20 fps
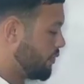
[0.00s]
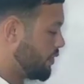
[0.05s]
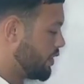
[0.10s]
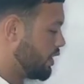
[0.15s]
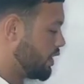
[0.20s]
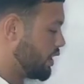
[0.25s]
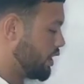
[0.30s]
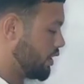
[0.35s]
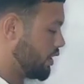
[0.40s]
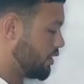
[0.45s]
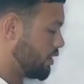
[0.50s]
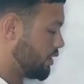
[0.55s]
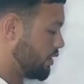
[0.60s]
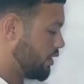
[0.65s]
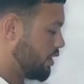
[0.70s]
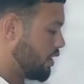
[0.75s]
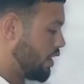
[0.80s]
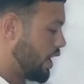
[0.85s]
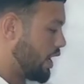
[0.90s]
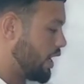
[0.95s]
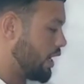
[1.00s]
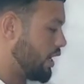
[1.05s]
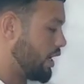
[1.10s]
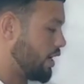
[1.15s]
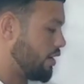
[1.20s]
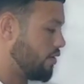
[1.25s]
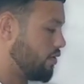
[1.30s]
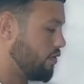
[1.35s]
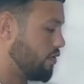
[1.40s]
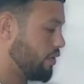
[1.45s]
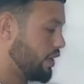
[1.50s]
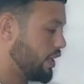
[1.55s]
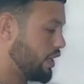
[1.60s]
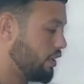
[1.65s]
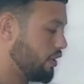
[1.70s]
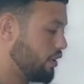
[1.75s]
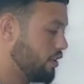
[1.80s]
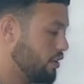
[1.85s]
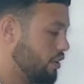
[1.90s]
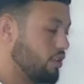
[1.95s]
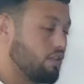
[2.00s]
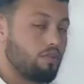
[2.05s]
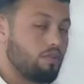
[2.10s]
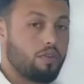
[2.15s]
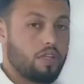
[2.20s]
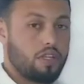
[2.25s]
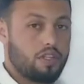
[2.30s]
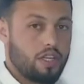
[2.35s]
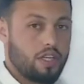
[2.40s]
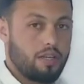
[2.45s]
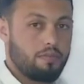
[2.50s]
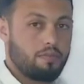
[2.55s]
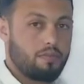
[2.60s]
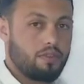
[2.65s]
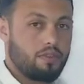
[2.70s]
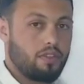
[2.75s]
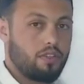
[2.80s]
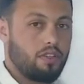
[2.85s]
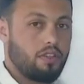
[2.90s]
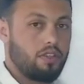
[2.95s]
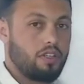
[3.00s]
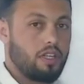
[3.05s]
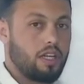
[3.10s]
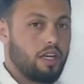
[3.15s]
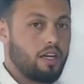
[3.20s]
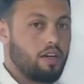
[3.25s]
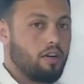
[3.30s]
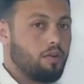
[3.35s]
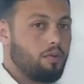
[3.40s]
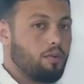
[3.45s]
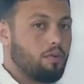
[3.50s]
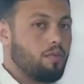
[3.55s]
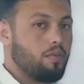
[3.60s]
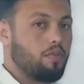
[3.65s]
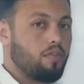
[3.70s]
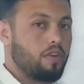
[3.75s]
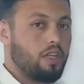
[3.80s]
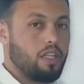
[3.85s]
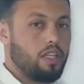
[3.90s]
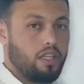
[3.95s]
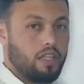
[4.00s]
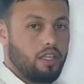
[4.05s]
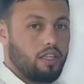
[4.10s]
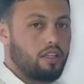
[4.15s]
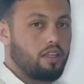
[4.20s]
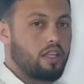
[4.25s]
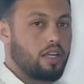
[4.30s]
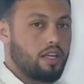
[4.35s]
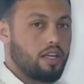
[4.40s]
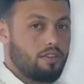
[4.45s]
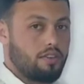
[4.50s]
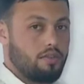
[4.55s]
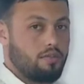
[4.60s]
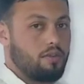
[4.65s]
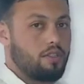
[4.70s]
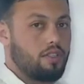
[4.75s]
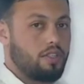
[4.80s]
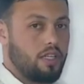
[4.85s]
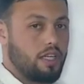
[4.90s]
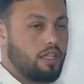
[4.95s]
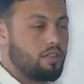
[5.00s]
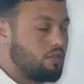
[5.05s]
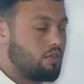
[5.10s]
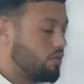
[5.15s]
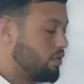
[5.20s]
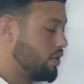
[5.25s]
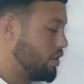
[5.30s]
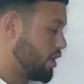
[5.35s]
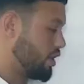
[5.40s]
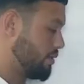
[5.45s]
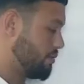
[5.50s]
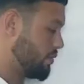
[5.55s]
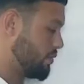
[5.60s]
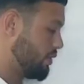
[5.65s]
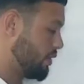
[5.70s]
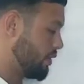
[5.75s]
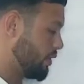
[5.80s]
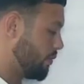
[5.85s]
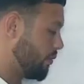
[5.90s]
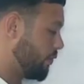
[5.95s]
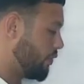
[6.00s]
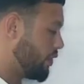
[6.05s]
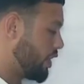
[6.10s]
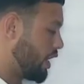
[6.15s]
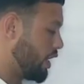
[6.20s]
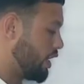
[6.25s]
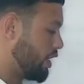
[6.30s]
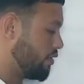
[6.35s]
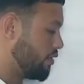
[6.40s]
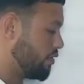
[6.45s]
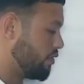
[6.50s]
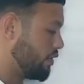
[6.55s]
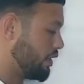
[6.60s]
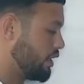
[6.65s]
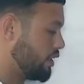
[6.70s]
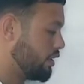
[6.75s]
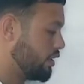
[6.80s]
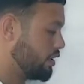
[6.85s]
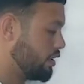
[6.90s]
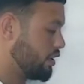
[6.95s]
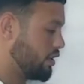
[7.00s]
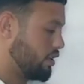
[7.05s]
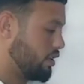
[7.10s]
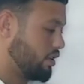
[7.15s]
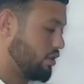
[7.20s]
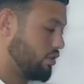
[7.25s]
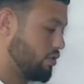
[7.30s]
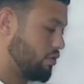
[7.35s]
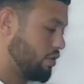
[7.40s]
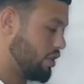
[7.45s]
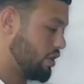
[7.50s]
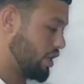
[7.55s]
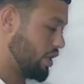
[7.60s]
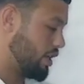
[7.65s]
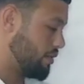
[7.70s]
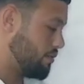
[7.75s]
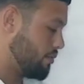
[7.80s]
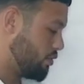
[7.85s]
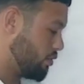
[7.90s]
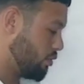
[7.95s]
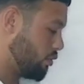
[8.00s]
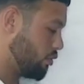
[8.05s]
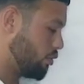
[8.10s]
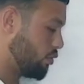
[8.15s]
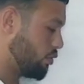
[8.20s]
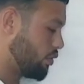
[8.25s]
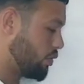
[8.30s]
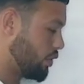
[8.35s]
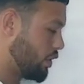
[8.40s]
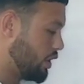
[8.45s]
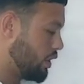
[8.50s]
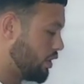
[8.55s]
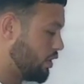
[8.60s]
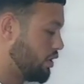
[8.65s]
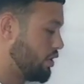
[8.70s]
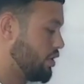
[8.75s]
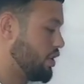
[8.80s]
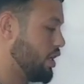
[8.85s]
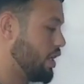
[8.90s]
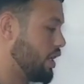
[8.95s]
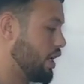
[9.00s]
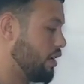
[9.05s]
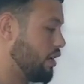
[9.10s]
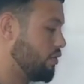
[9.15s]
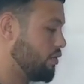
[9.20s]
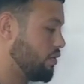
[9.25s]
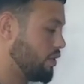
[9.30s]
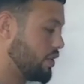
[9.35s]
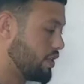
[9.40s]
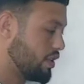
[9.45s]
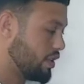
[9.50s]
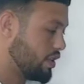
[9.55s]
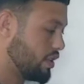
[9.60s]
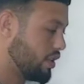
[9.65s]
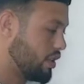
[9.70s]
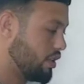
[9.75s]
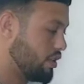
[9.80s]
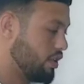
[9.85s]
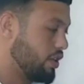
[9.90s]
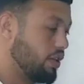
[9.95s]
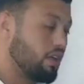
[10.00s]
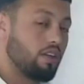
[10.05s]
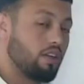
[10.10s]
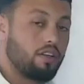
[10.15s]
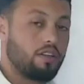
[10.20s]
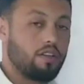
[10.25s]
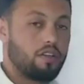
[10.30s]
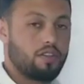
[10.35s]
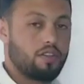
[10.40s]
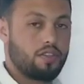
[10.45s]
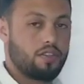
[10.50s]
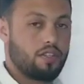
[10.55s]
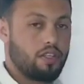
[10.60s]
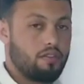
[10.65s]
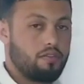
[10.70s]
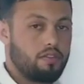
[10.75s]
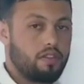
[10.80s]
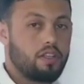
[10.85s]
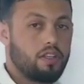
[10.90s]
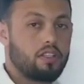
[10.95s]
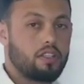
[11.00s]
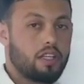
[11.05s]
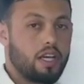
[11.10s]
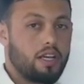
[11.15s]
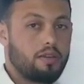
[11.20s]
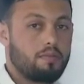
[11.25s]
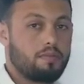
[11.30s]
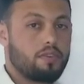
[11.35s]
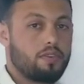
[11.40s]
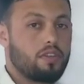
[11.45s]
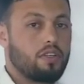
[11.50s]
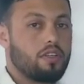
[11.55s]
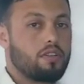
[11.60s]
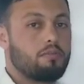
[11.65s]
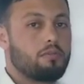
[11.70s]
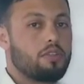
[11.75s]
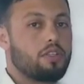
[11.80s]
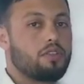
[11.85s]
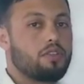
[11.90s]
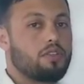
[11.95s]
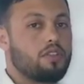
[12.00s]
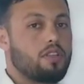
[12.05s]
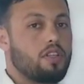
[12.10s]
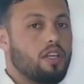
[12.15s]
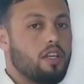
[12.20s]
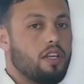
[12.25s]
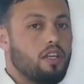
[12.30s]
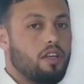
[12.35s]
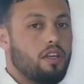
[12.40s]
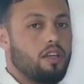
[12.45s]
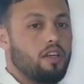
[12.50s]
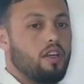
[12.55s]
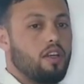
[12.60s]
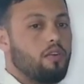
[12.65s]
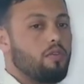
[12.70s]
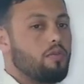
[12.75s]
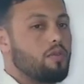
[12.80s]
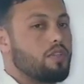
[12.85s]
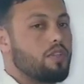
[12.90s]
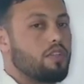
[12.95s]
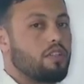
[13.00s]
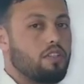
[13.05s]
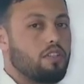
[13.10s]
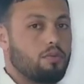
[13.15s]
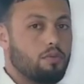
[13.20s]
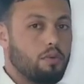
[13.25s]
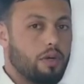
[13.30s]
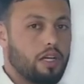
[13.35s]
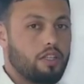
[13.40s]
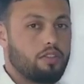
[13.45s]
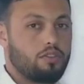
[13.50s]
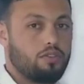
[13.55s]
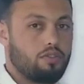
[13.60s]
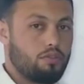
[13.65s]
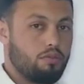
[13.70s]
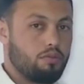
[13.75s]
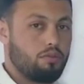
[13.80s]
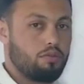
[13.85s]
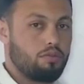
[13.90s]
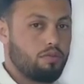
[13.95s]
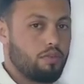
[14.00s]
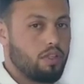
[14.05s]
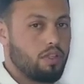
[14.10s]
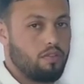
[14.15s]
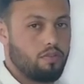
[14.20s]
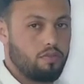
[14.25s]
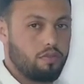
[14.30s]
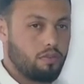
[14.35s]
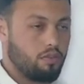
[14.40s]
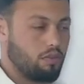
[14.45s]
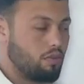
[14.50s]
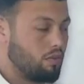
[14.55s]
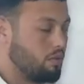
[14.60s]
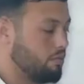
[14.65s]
Like, I have failed 3 times. Now, failing has been done 3 times. I have failed 3 times, or they have visited here several times. It means they visited 1, 2, 3, 4,